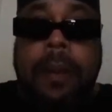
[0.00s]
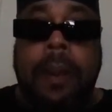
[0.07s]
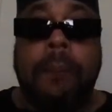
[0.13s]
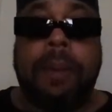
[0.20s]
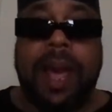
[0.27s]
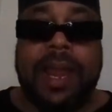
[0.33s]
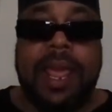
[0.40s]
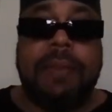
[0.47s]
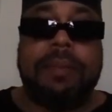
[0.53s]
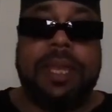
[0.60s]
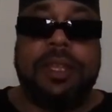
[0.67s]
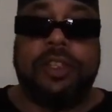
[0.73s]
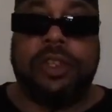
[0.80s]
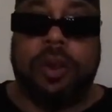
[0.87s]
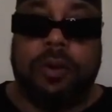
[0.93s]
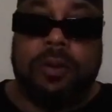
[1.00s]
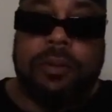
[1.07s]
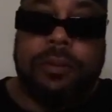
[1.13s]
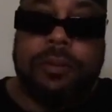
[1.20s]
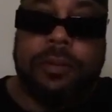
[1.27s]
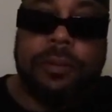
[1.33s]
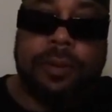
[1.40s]
Upon that being
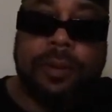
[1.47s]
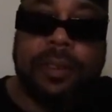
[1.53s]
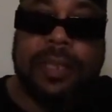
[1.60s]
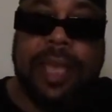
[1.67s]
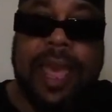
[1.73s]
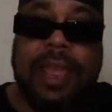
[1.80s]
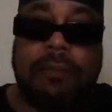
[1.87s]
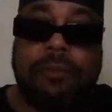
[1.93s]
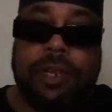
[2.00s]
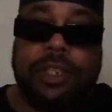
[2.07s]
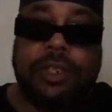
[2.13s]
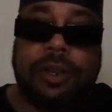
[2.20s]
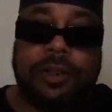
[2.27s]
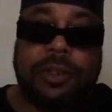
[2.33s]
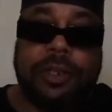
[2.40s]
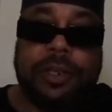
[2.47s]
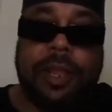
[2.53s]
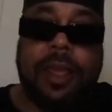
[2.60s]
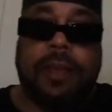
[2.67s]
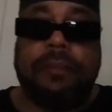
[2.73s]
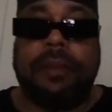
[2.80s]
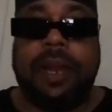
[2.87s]
so, because I ain't researched it
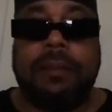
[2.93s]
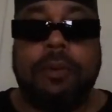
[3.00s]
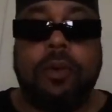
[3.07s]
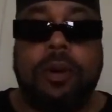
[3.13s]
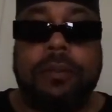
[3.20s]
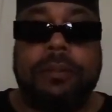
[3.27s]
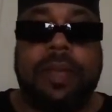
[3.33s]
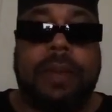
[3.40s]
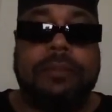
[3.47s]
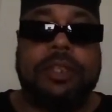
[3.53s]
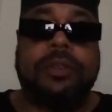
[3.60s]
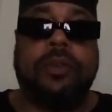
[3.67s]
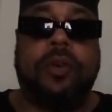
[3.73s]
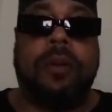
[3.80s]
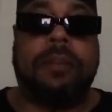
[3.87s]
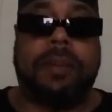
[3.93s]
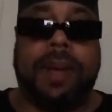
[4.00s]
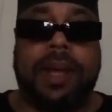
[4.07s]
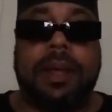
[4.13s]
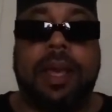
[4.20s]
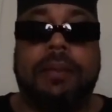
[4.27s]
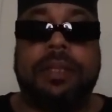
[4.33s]
yet, but I'm just going by
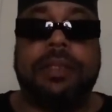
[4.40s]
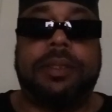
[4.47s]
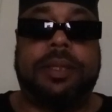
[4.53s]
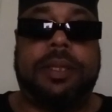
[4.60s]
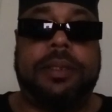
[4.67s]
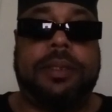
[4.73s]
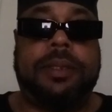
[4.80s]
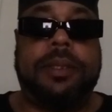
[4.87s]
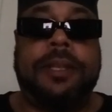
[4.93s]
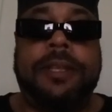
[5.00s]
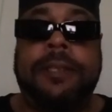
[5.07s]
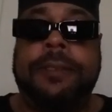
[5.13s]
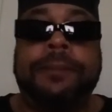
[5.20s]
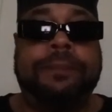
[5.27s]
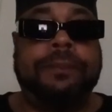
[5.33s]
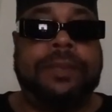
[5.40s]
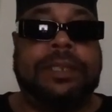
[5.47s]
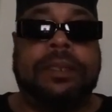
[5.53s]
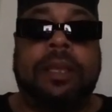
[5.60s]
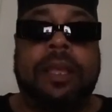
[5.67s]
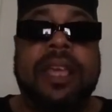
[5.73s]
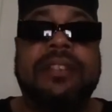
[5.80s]
my common sense.
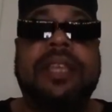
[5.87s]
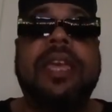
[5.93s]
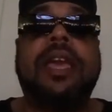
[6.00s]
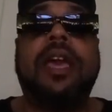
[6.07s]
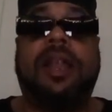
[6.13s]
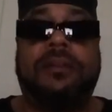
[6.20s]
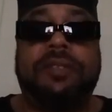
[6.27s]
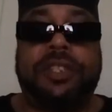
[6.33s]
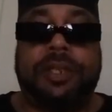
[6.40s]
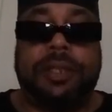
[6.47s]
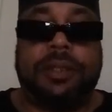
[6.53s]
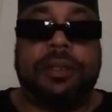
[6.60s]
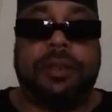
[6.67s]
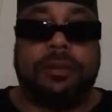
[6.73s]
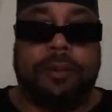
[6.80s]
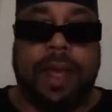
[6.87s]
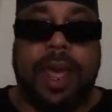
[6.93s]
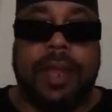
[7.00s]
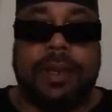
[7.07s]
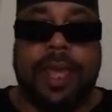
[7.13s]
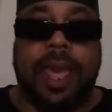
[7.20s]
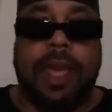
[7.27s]
It take a hell of a sister to
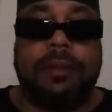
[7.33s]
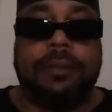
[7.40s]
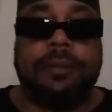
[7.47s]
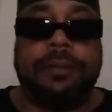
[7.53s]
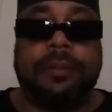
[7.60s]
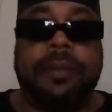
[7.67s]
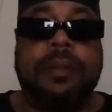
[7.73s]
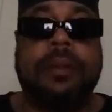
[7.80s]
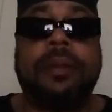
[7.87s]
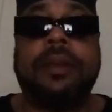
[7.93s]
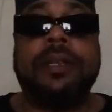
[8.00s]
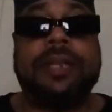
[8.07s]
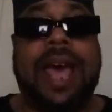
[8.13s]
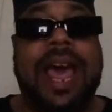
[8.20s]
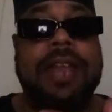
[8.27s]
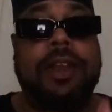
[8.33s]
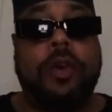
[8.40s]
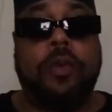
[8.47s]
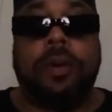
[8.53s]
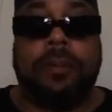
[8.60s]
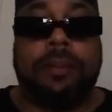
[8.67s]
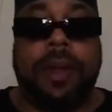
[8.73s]
ride that. Because I
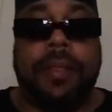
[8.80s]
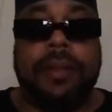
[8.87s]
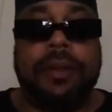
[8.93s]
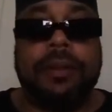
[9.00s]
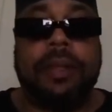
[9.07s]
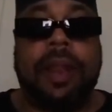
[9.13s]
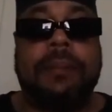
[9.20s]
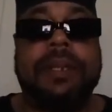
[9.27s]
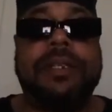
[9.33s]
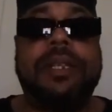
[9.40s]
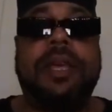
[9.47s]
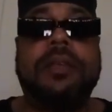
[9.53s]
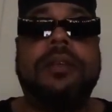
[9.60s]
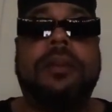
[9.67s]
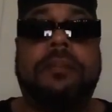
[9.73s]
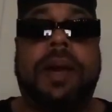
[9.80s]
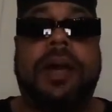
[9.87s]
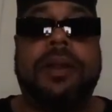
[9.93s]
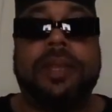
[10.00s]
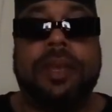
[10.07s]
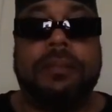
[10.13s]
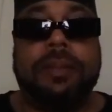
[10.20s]
know a brother, and I'm going to tell you
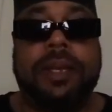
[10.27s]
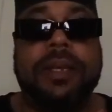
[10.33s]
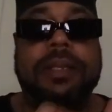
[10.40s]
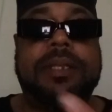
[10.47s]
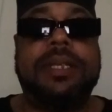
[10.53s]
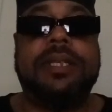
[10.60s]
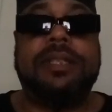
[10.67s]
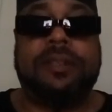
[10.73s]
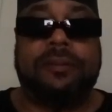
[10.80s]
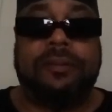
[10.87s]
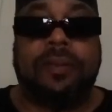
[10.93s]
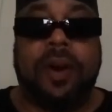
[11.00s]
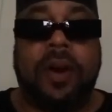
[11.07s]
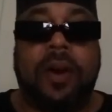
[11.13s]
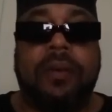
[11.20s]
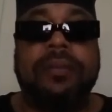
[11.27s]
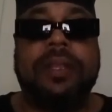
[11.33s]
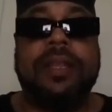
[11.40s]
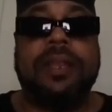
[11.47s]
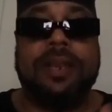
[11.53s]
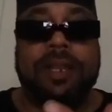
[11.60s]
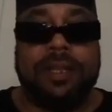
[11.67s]
about him because he's
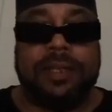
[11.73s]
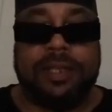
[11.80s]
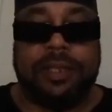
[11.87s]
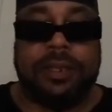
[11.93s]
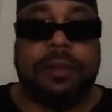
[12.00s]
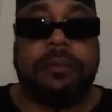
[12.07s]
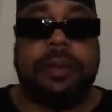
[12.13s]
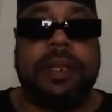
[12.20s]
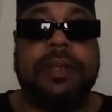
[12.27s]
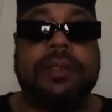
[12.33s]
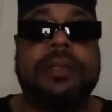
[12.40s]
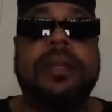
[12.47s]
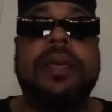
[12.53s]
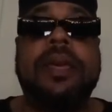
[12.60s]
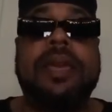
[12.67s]
involved in this series.